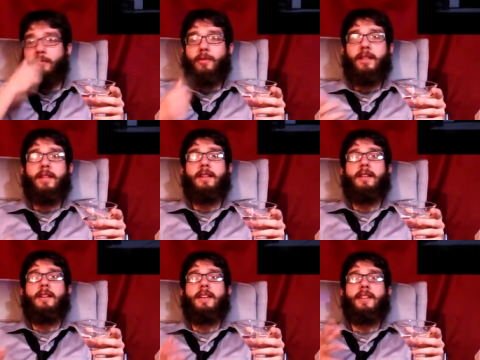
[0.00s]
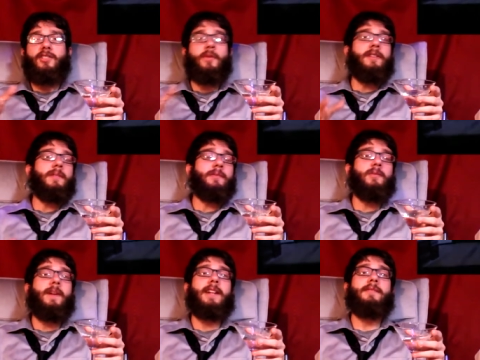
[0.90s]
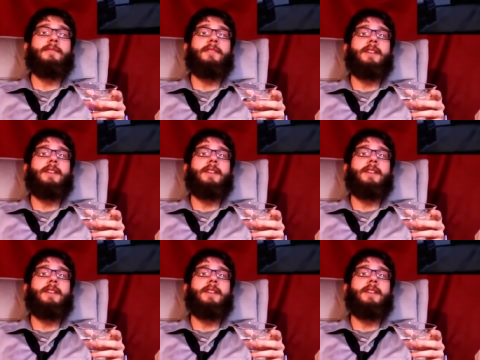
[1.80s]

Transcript: Really gets you into the perspective of the